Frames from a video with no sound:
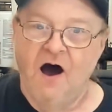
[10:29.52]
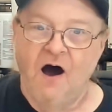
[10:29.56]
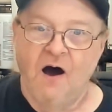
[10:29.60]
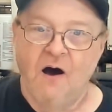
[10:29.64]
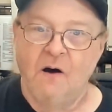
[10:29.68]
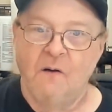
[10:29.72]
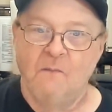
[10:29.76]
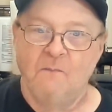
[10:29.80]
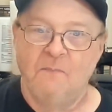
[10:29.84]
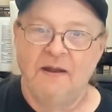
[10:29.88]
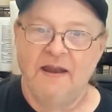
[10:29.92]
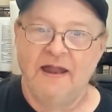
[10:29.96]

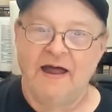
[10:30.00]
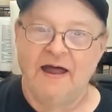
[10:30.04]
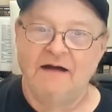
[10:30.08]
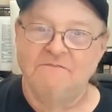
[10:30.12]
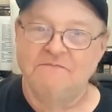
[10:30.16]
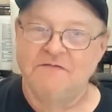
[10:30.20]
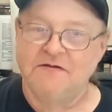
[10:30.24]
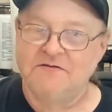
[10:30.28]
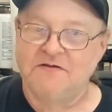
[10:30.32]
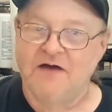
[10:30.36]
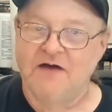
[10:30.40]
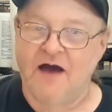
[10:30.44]
But
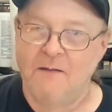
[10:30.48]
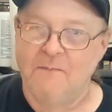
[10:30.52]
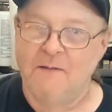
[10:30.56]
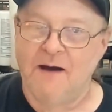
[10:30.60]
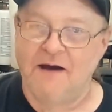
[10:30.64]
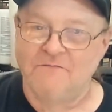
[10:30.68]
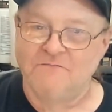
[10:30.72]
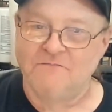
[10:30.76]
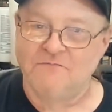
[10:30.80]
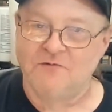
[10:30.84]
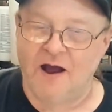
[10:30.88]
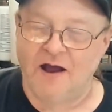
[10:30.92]
every time
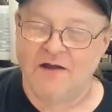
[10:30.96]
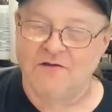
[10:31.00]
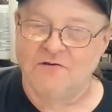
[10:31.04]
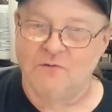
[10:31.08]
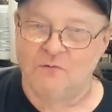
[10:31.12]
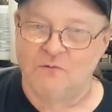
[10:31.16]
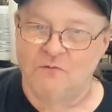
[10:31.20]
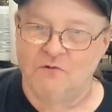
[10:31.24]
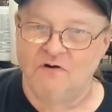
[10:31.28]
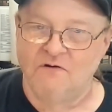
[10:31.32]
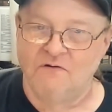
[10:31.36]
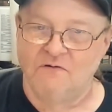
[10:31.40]
I've tried to
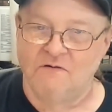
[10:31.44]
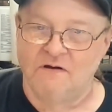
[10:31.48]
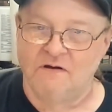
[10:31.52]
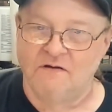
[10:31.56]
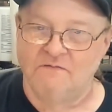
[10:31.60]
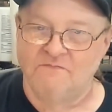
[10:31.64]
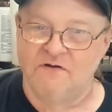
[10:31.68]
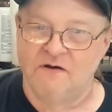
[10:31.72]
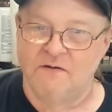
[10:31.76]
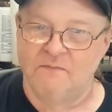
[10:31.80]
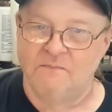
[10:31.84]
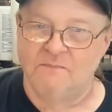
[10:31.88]
order it
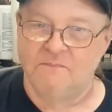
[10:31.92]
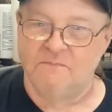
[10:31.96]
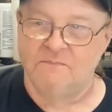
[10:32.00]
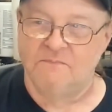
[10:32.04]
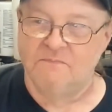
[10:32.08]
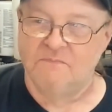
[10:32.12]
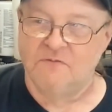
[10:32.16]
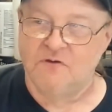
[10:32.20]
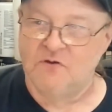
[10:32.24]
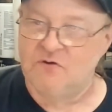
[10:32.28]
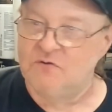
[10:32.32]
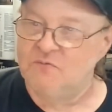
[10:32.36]
from
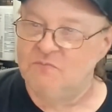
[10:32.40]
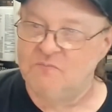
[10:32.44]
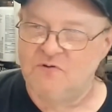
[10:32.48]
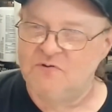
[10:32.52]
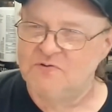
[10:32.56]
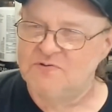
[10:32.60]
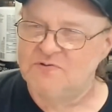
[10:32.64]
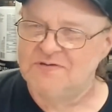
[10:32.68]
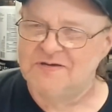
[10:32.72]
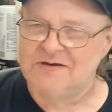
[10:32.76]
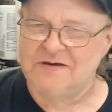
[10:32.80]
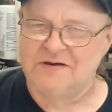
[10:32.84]

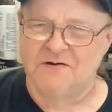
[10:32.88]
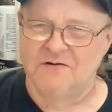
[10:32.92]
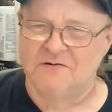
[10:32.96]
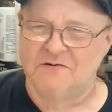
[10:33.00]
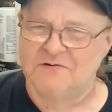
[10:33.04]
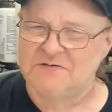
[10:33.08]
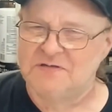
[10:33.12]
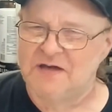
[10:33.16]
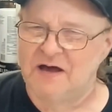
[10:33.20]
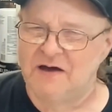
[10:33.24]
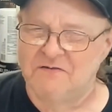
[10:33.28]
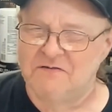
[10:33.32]
iMusic or
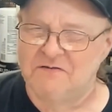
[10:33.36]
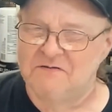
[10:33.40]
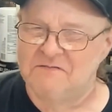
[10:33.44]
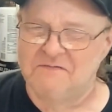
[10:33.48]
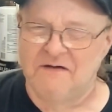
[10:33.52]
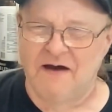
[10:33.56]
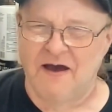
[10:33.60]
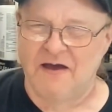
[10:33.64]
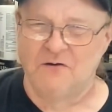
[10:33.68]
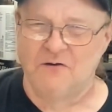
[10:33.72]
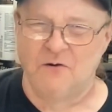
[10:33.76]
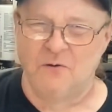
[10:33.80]
Sound of
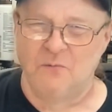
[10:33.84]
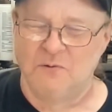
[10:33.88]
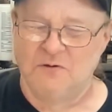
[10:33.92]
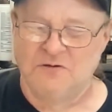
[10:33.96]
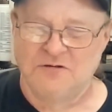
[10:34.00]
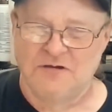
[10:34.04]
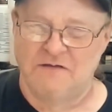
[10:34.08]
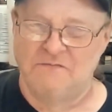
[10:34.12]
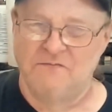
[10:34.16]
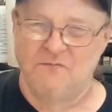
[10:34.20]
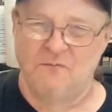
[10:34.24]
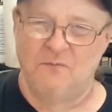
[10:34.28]
Vinyl or
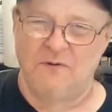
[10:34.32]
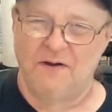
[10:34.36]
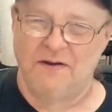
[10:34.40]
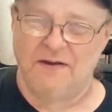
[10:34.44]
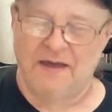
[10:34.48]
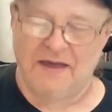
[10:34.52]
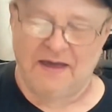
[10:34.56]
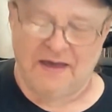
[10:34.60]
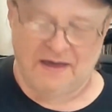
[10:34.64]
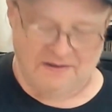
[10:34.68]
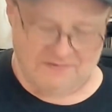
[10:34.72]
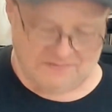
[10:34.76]
whichever one
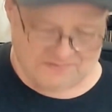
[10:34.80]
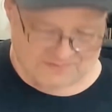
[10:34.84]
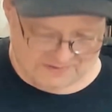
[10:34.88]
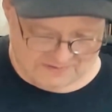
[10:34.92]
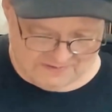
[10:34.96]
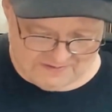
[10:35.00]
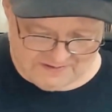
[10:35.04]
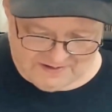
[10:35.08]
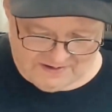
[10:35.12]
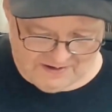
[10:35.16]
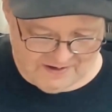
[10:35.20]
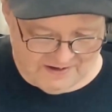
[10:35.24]
has it,
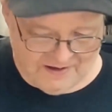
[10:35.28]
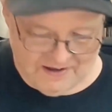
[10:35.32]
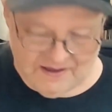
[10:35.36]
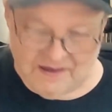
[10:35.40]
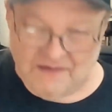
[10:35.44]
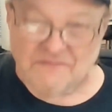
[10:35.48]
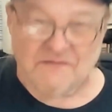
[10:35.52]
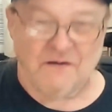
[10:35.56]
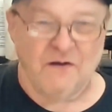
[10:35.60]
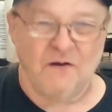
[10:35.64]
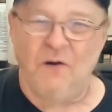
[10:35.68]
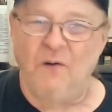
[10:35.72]

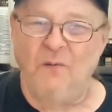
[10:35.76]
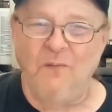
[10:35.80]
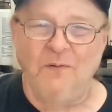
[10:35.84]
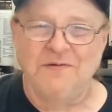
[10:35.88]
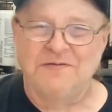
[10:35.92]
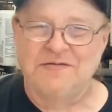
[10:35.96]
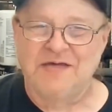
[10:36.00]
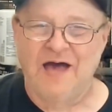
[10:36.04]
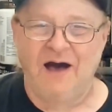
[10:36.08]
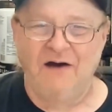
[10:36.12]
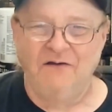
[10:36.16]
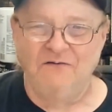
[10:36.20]
they're
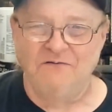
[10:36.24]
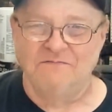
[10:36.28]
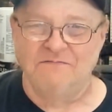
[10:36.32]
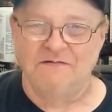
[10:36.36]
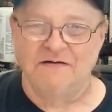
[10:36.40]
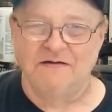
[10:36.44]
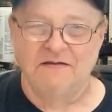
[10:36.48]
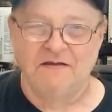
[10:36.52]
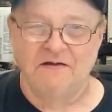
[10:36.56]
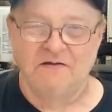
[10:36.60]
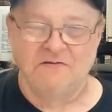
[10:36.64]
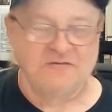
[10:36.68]
always out of
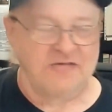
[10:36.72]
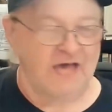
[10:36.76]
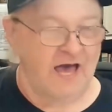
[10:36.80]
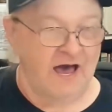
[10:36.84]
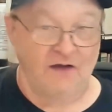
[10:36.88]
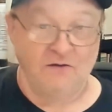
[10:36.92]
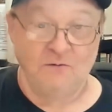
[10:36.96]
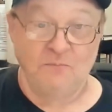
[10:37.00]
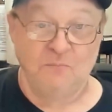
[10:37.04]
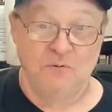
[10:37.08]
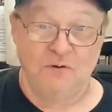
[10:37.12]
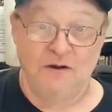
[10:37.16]
it. It's
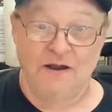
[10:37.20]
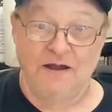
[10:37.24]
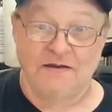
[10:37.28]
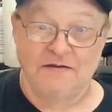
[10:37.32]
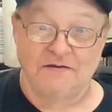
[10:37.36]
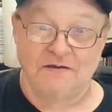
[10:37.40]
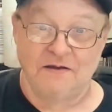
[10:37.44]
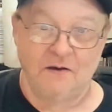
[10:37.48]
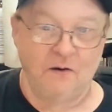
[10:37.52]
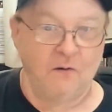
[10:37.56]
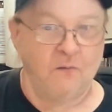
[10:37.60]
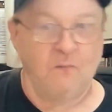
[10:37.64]
out of
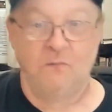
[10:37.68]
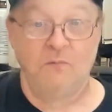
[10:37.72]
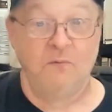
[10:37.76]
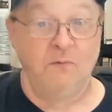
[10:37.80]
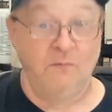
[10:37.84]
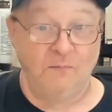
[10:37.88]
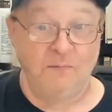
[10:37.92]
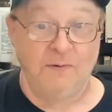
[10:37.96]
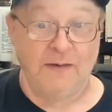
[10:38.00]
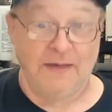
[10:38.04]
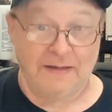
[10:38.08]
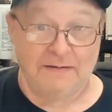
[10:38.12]
print. Oh,
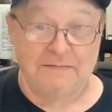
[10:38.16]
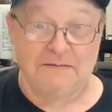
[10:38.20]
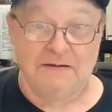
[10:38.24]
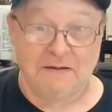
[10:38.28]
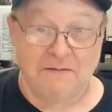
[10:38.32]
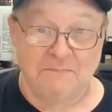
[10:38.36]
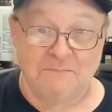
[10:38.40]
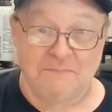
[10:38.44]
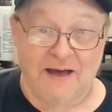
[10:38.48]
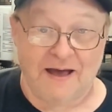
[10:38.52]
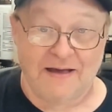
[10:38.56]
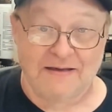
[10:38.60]
we'll be getting
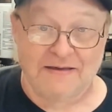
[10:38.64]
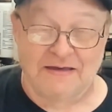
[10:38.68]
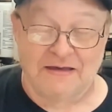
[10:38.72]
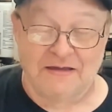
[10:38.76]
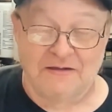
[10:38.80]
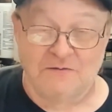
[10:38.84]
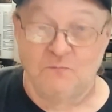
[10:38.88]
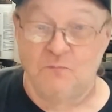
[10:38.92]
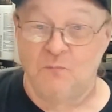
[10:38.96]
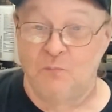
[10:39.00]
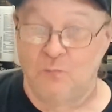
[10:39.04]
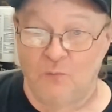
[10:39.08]
it back
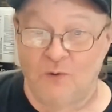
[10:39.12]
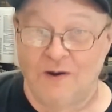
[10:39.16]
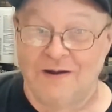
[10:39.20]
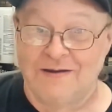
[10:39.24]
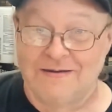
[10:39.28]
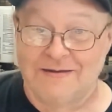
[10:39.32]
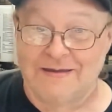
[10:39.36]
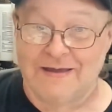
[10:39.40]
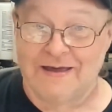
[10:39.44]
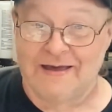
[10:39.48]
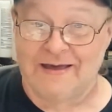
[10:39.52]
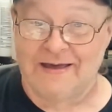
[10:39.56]
in one
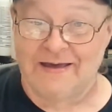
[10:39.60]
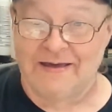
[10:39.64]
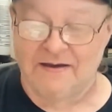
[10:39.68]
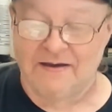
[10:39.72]
day.